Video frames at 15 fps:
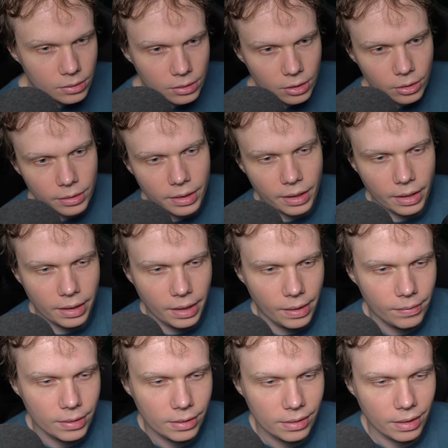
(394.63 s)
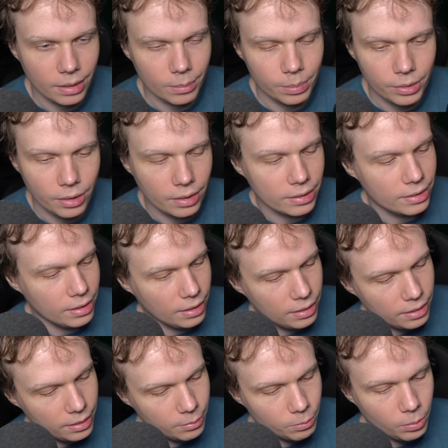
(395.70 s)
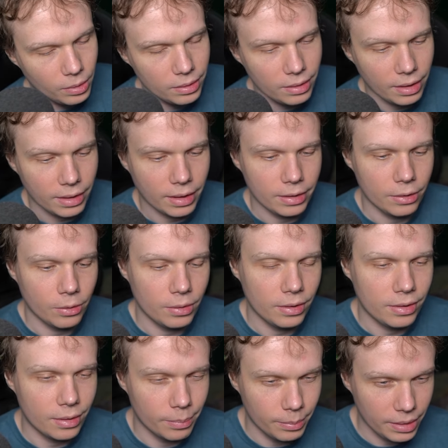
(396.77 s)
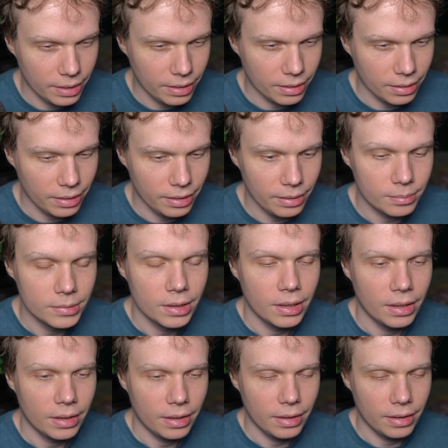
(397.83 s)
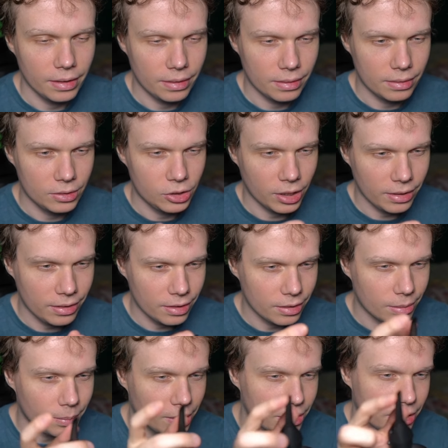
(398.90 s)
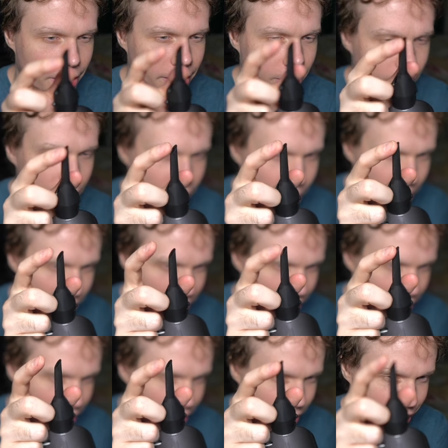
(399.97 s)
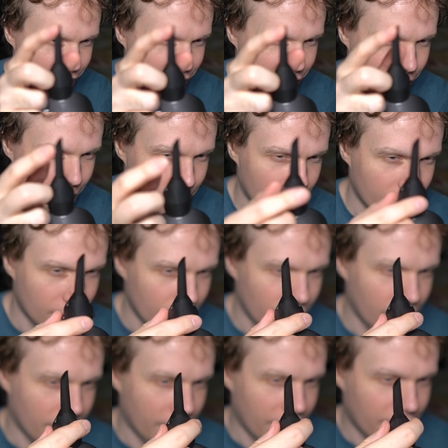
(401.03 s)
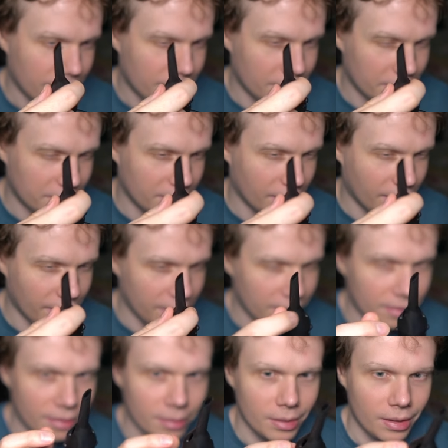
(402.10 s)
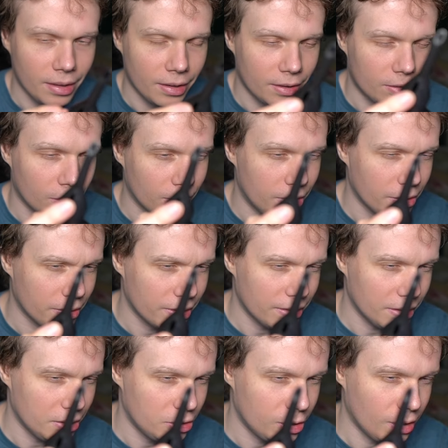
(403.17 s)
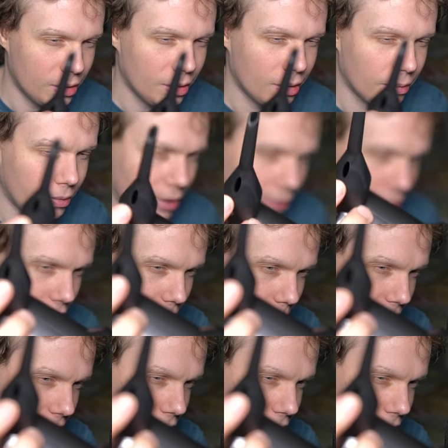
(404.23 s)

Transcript: Okay, I have this thing plugged in, and one thing I noticed immediately is just as much air comes out of this tip as the sides. So there is a shit ton of air coming